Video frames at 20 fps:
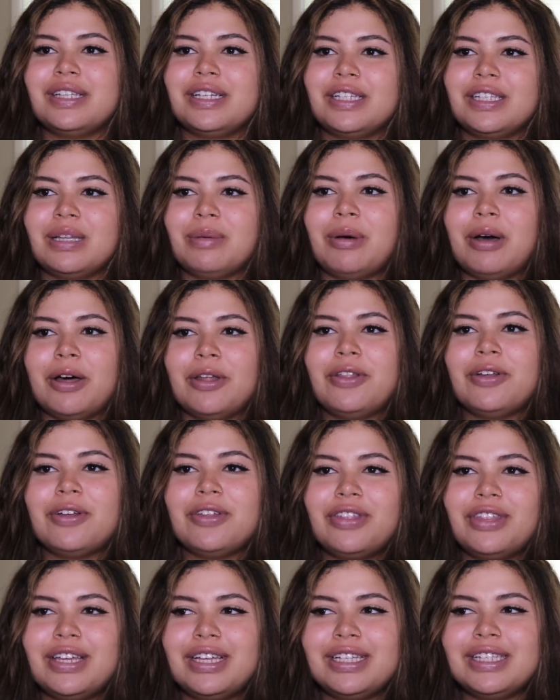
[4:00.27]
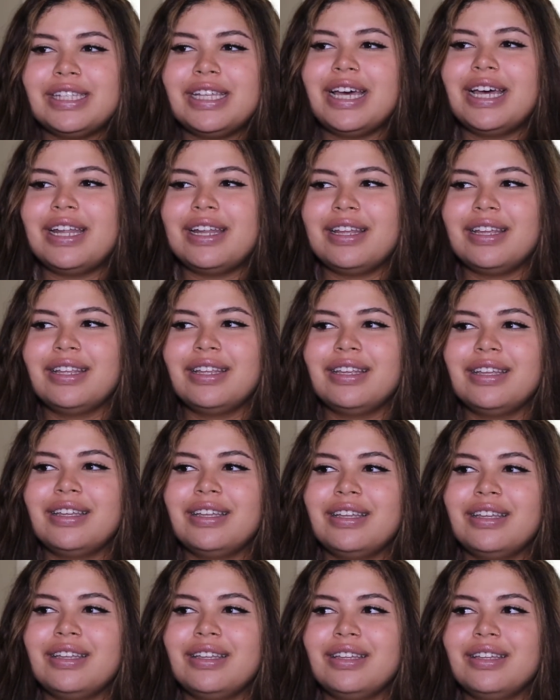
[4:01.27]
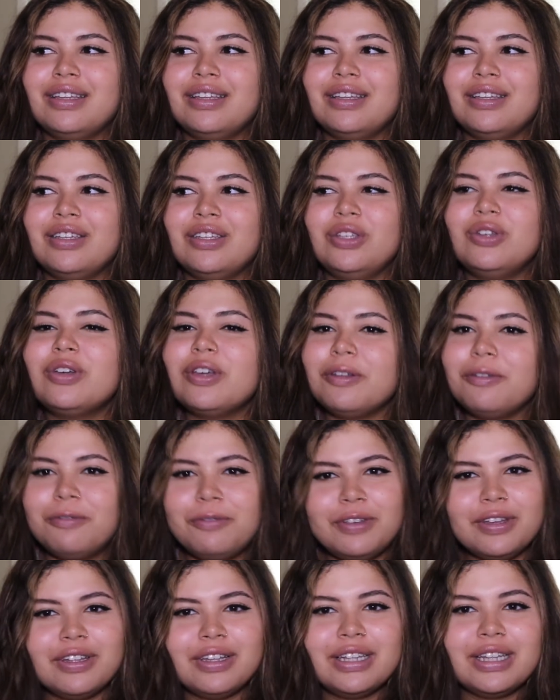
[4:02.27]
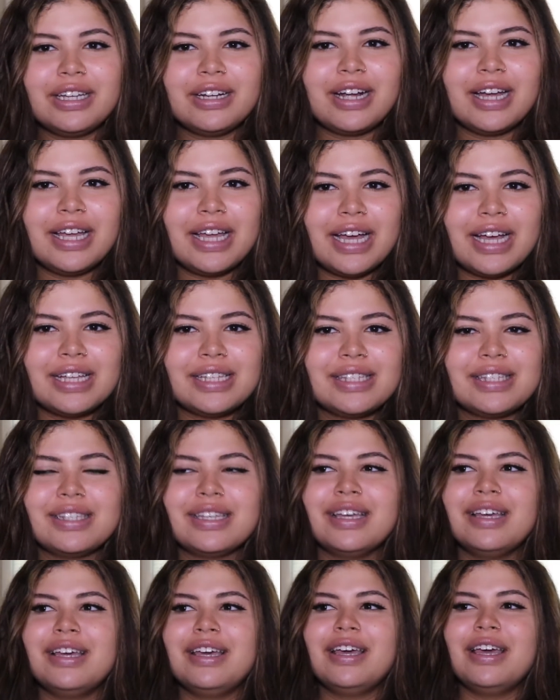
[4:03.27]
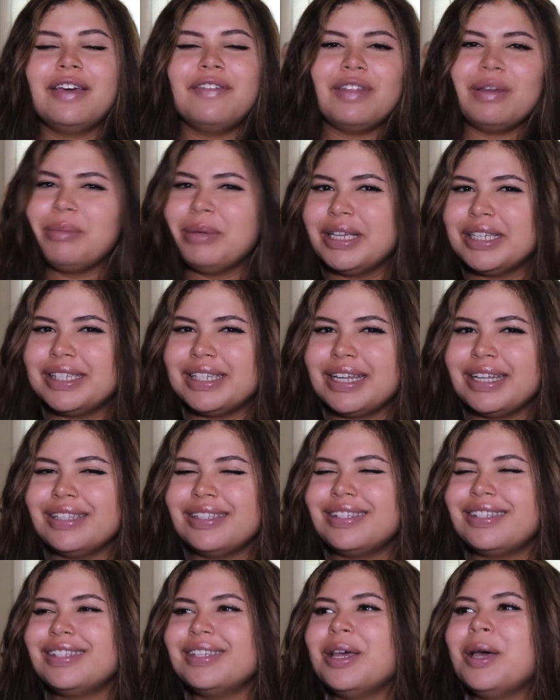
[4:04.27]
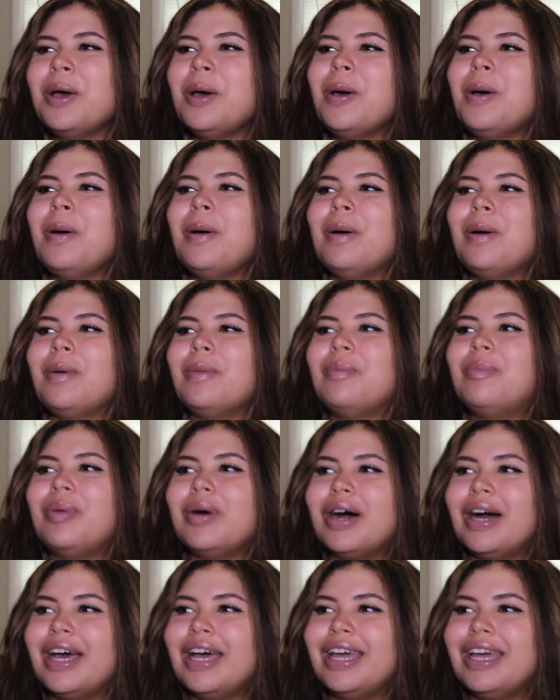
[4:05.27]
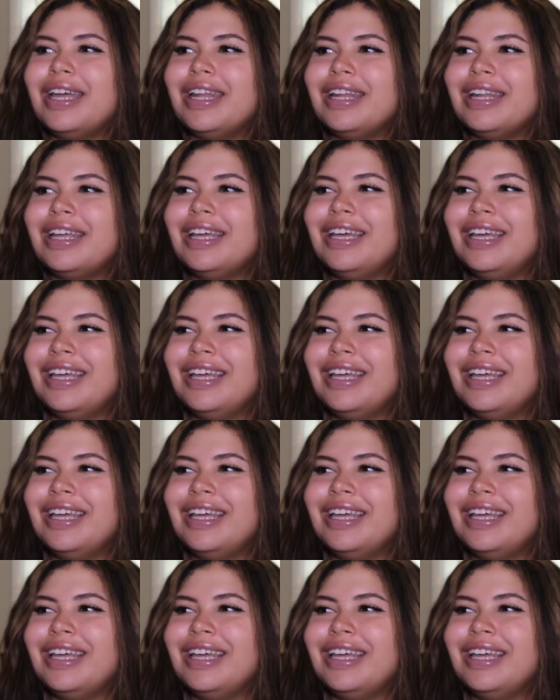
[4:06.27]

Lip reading: like some other things that you can feel in there, I guess, if that makes sense. But